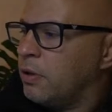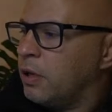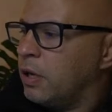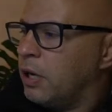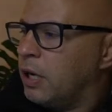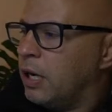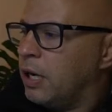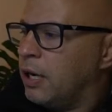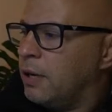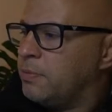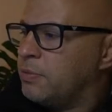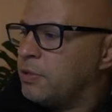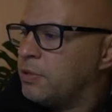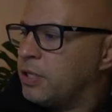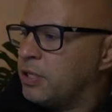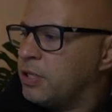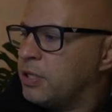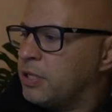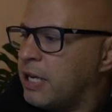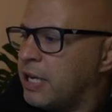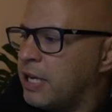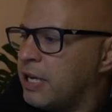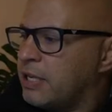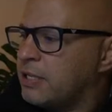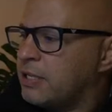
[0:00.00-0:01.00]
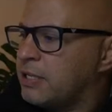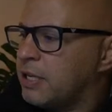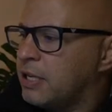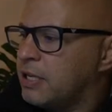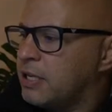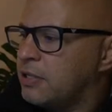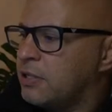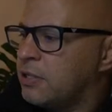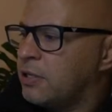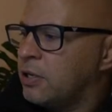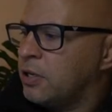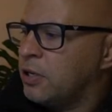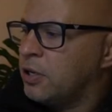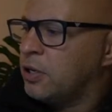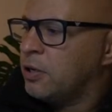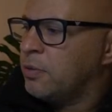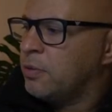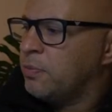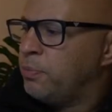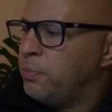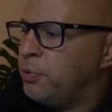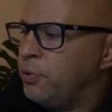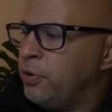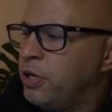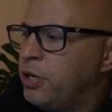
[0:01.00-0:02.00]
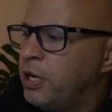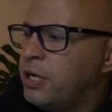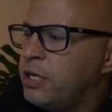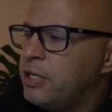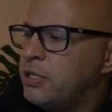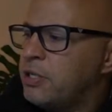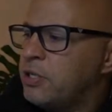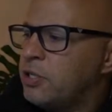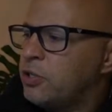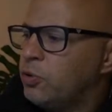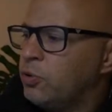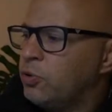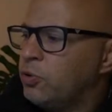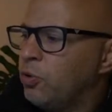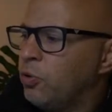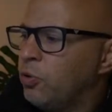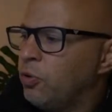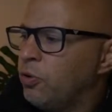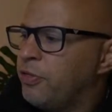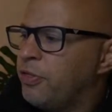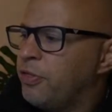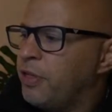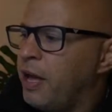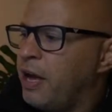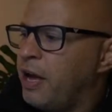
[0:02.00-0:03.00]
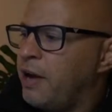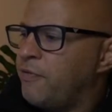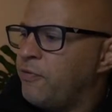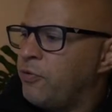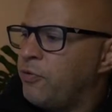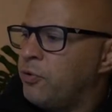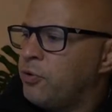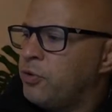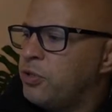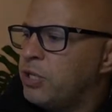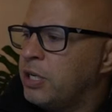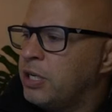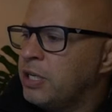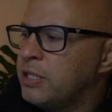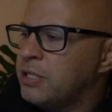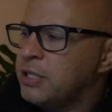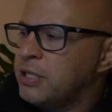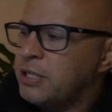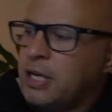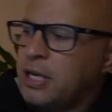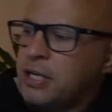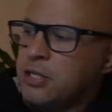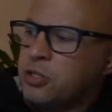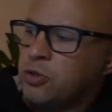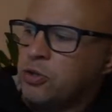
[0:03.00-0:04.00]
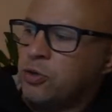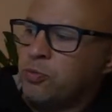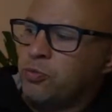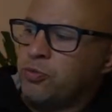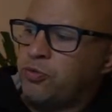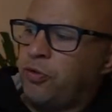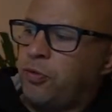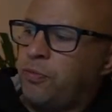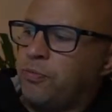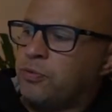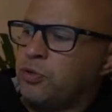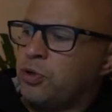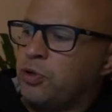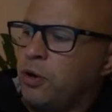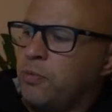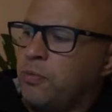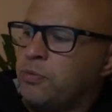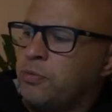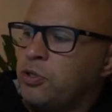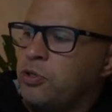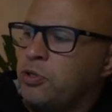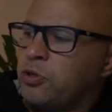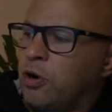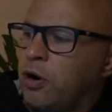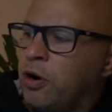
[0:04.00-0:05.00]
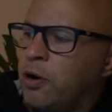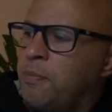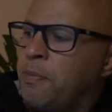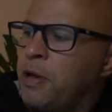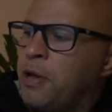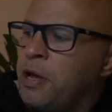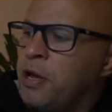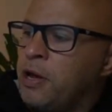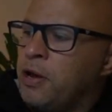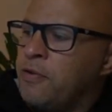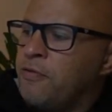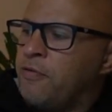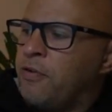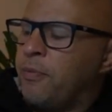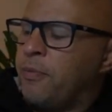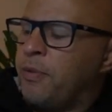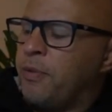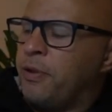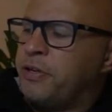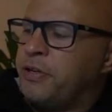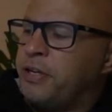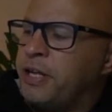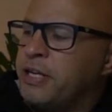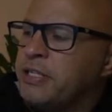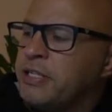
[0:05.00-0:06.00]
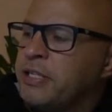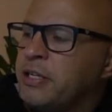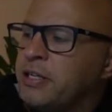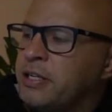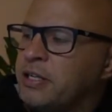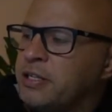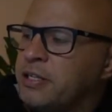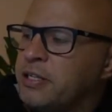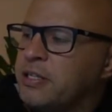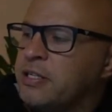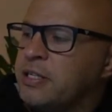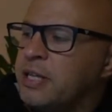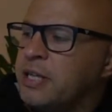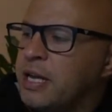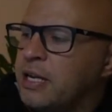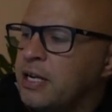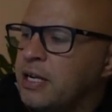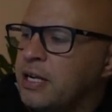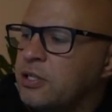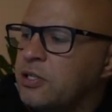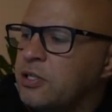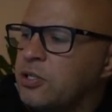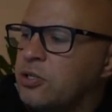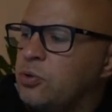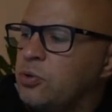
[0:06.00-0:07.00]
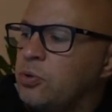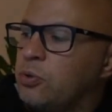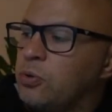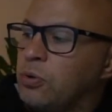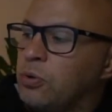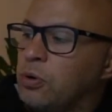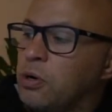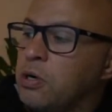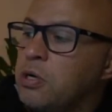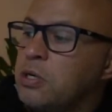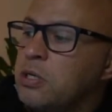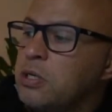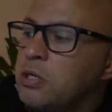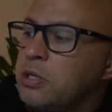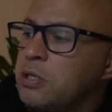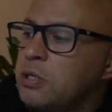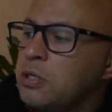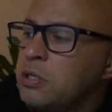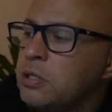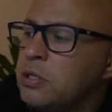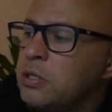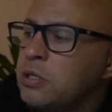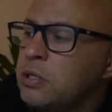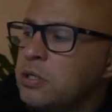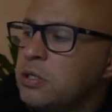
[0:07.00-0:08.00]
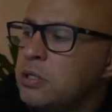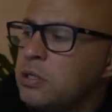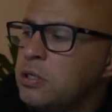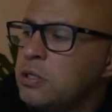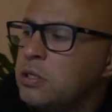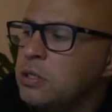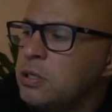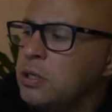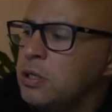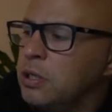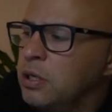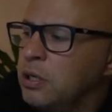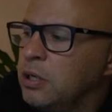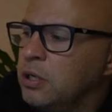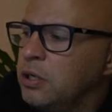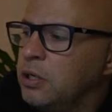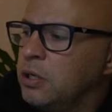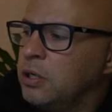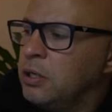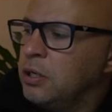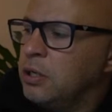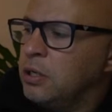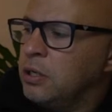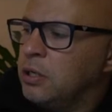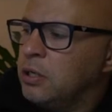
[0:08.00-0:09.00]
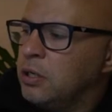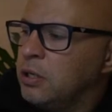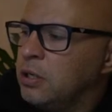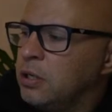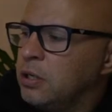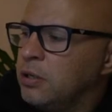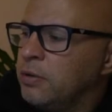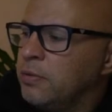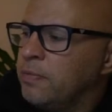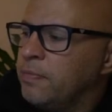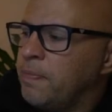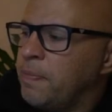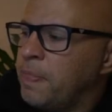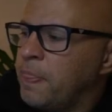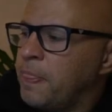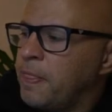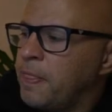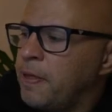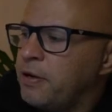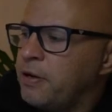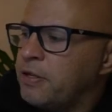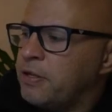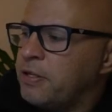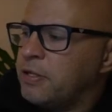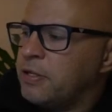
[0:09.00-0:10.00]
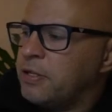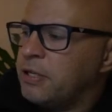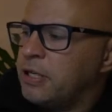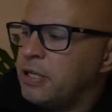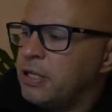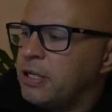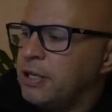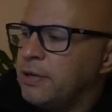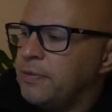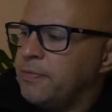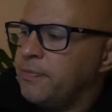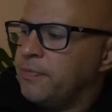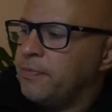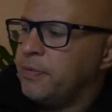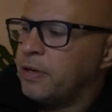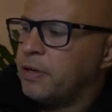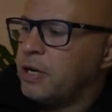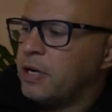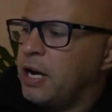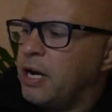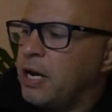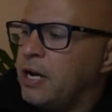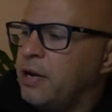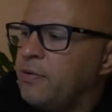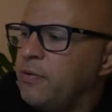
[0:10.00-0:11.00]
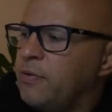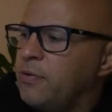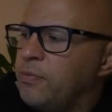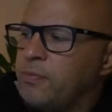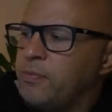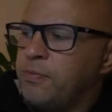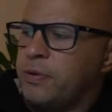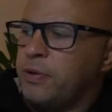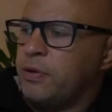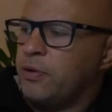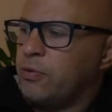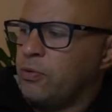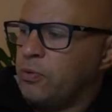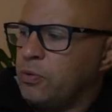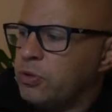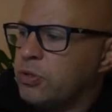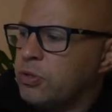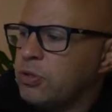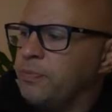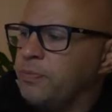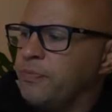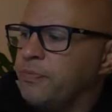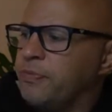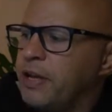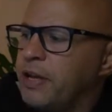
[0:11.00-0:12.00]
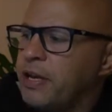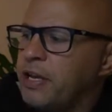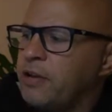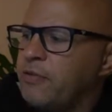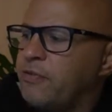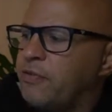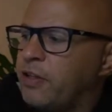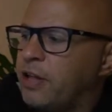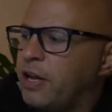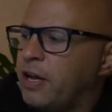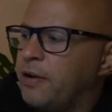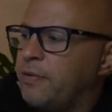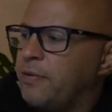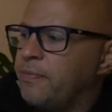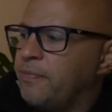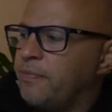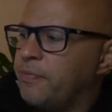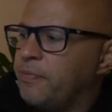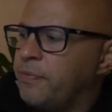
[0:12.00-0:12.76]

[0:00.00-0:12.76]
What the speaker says: Sasank says Pune is still north. They have routine sandstorms from time to time from the desert in the state next door. Ah, I see. Okay, but awesome. Thank you for that.